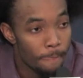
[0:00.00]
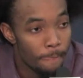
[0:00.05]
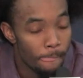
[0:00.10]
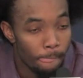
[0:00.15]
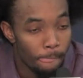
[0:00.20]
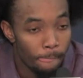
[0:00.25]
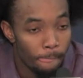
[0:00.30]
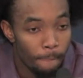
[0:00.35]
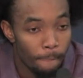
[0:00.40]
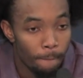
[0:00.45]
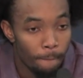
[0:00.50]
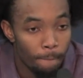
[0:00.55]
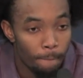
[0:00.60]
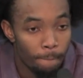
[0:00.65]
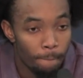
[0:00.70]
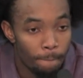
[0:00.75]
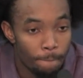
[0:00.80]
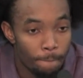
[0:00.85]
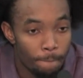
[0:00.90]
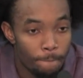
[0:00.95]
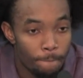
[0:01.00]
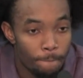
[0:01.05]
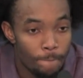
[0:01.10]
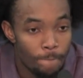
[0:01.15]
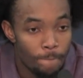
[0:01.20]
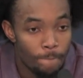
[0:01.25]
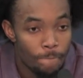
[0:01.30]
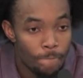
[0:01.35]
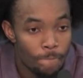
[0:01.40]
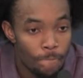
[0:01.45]
Yeah, Willie's been
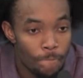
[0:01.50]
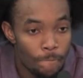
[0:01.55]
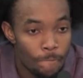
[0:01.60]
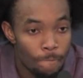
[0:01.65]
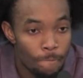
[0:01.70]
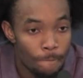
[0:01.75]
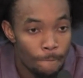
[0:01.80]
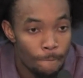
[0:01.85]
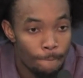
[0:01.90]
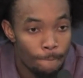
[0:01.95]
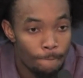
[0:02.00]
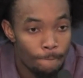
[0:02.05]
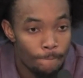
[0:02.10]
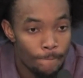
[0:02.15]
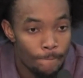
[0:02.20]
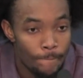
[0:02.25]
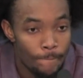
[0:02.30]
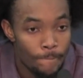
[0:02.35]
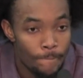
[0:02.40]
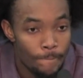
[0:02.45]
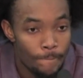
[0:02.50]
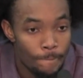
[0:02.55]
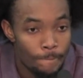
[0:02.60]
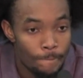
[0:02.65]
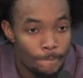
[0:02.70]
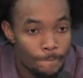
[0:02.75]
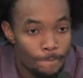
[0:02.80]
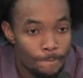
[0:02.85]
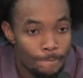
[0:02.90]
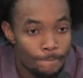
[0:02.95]
consistent saying, hey, Devonte's going to find
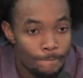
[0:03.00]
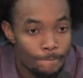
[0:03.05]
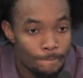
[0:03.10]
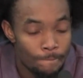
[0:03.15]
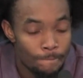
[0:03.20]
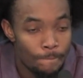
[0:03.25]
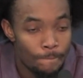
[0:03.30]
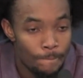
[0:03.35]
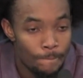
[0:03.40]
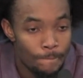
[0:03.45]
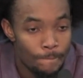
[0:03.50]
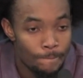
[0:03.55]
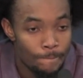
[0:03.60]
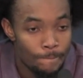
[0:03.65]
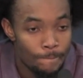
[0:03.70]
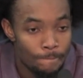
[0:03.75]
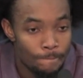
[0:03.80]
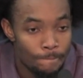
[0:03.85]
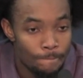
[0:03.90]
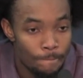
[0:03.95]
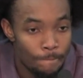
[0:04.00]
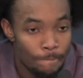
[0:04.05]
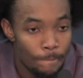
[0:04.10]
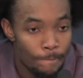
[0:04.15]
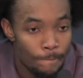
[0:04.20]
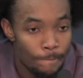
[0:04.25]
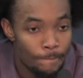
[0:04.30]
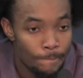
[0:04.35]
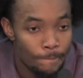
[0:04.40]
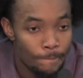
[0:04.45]
it. Devonte's going to find it. You just got to be
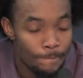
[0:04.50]
aggressive.